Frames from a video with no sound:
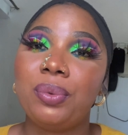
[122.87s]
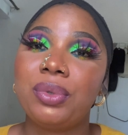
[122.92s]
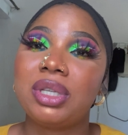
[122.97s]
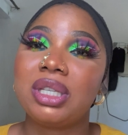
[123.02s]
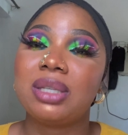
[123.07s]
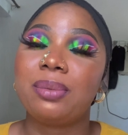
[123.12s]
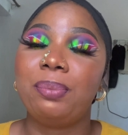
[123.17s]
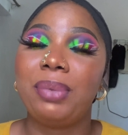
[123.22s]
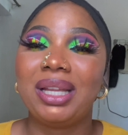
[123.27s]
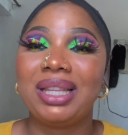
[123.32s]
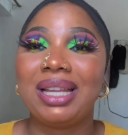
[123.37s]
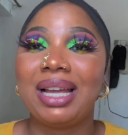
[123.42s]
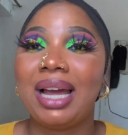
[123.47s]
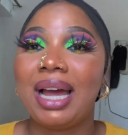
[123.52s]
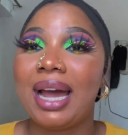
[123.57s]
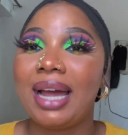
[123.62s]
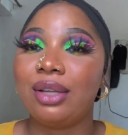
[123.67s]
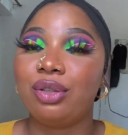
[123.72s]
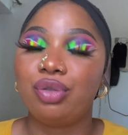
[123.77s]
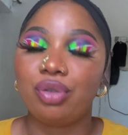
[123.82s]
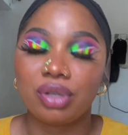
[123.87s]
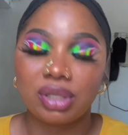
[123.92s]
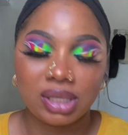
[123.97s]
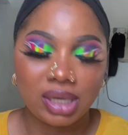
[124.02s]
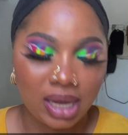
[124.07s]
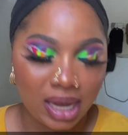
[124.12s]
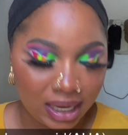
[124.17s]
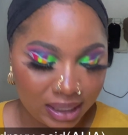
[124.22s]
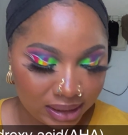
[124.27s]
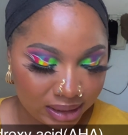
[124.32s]
which is beta hydroxyl
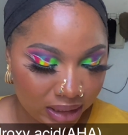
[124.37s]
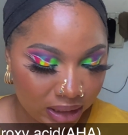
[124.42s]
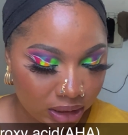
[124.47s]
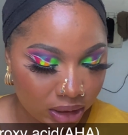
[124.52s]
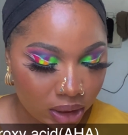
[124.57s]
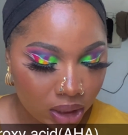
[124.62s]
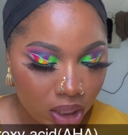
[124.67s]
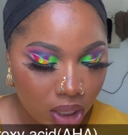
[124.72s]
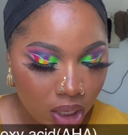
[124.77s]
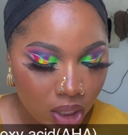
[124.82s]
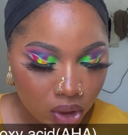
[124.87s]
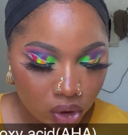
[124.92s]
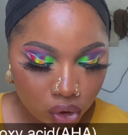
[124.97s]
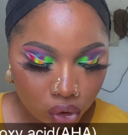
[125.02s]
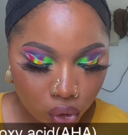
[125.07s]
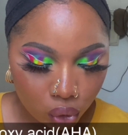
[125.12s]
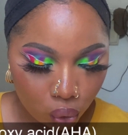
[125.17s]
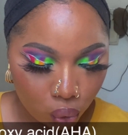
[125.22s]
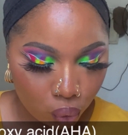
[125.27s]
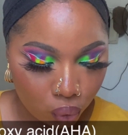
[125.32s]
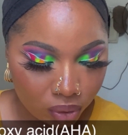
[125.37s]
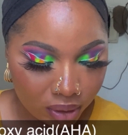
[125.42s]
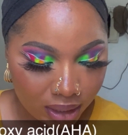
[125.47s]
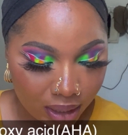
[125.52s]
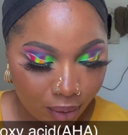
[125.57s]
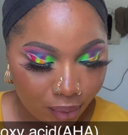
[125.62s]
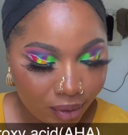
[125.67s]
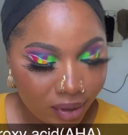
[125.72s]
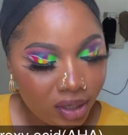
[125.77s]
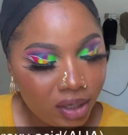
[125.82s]
acid so
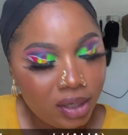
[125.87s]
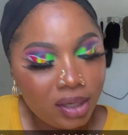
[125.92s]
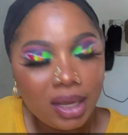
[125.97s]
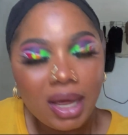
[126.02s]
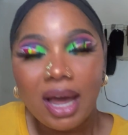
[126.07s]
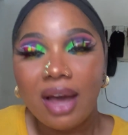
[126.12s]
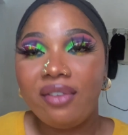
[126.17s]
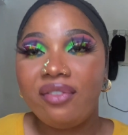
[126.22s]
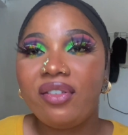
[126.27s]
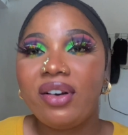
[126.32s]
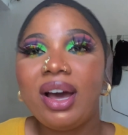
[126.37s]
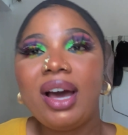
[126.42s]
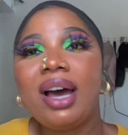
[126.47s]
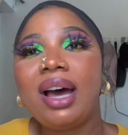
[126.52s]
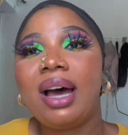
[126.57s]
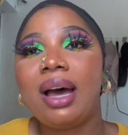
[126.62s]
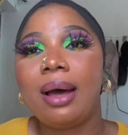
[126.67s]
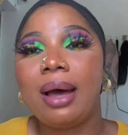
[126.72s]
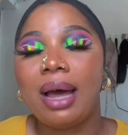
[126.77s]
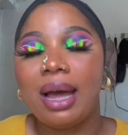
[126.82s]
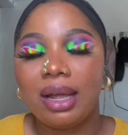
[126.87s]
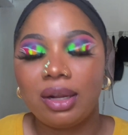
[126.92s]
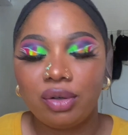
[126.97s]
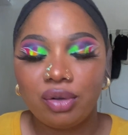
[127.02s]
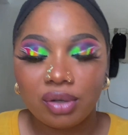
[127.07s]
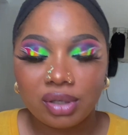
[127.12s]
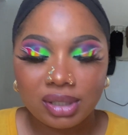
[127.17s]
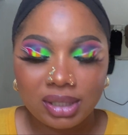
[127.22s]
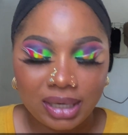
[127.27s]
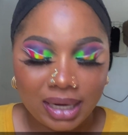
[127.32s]
now alpha
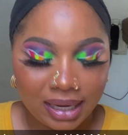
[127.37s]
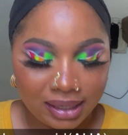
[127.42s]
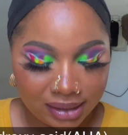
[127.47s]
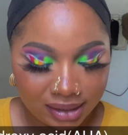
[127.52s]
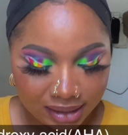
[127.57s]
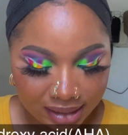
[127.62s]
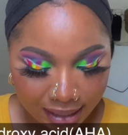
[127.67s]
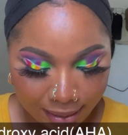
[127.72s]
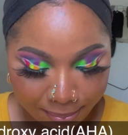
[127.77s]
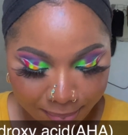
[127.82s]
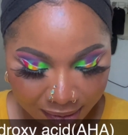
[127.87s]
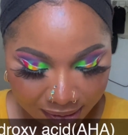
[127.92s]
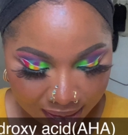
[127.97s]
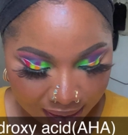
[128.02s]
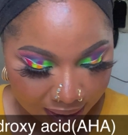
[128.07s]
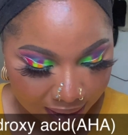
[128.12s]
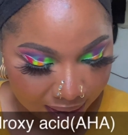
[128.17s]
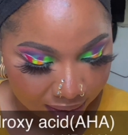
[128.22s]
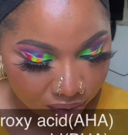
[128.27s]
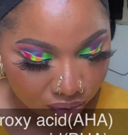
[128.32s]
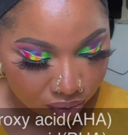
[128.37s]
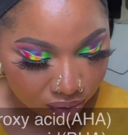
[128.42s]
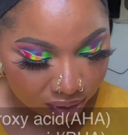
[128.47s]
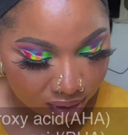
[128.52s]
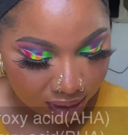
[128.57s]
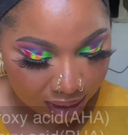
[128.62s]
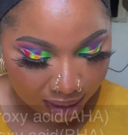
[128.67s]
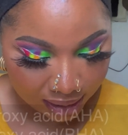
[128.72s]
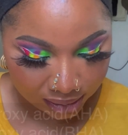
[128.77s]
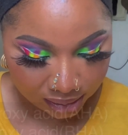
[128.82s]
hydroxyl acid and beta
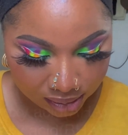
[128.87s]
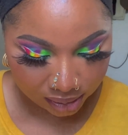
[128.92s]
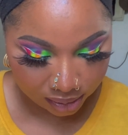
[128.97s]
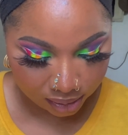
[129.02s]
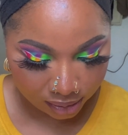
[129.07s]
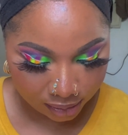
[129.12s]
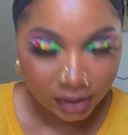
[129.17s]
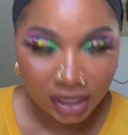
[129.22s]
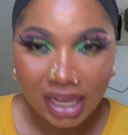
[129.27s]
hydroxyl acid